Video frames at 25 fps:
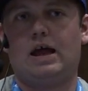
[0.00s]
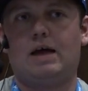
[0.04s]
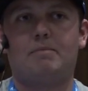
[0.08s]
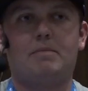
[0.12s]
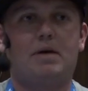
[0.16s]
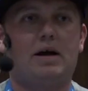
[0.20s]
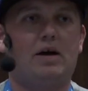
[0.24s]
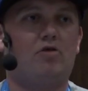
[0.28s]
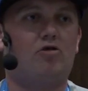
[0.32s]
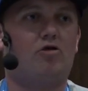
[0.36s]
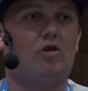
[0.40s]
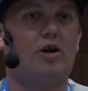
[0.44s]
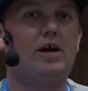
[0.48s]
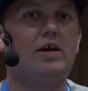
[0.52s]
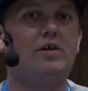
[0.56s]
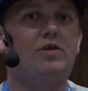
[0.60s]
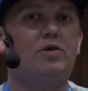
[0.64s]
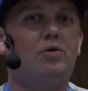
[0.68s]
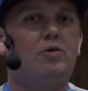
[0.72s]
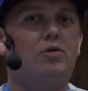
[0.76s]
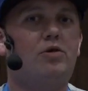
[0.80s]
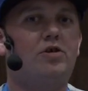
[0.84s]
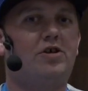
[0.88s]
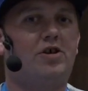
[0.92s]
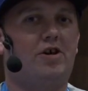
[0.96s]
Am I
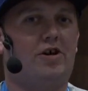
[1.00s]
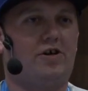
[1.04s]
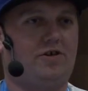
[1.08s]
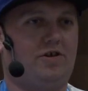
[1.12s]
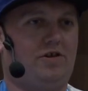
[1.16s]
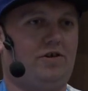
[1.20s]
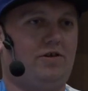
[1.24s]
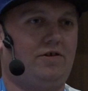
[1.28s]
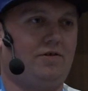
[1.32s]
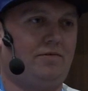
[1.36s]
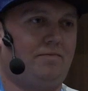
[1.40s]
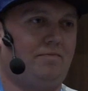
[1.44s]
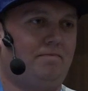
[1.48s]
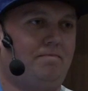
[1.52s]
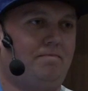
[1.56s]
right or not?